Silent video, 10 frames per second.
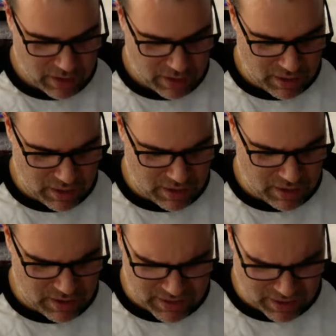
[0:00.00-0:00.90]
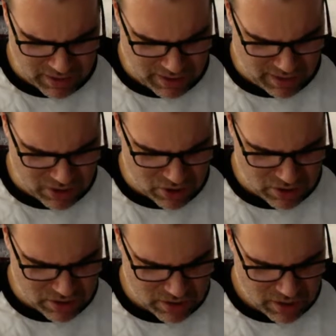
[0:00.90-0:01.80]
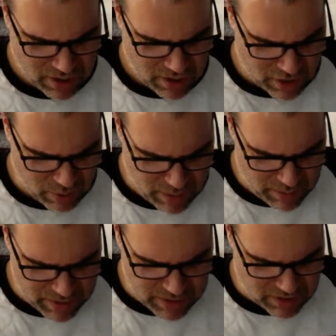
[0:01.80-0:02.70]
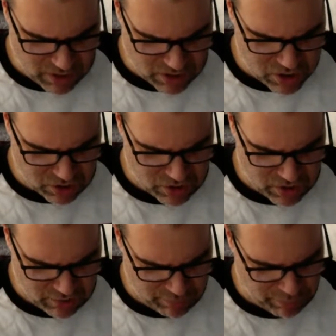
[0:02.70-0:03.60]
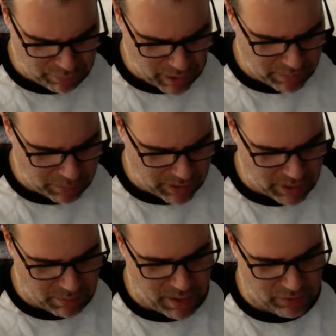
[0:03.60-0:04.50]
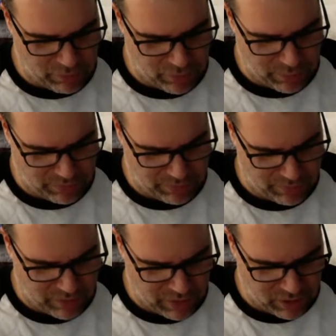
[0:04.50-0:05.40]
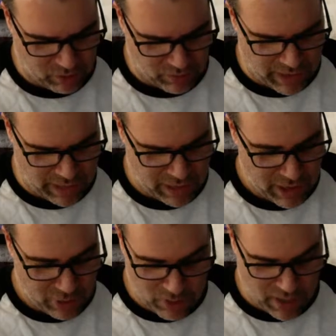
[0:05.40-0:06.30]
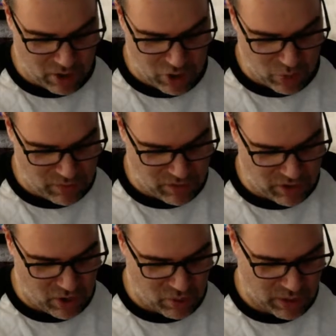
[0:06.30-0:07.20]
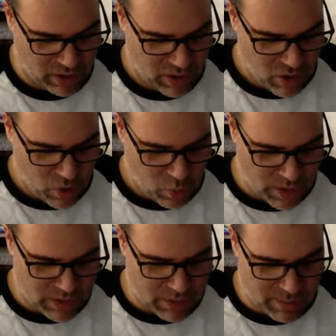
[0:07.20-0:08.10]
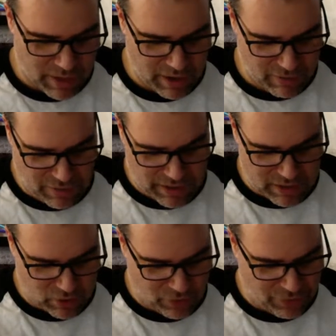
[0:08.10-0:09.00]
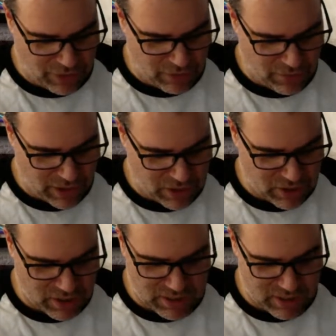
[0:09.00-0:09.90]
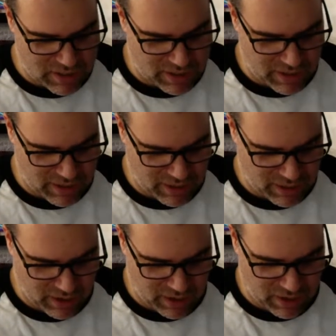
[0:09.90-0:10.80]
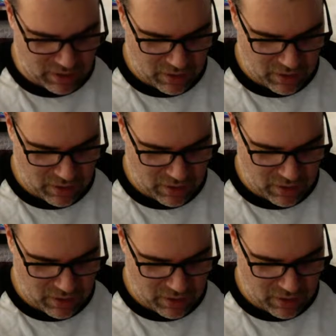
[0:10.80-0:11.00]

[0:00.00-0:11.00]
It isn't contagious? And the babies and young children have probably had a mild form of it already, without you even knowing. Once the body fights off the infection, it doesn't get it again.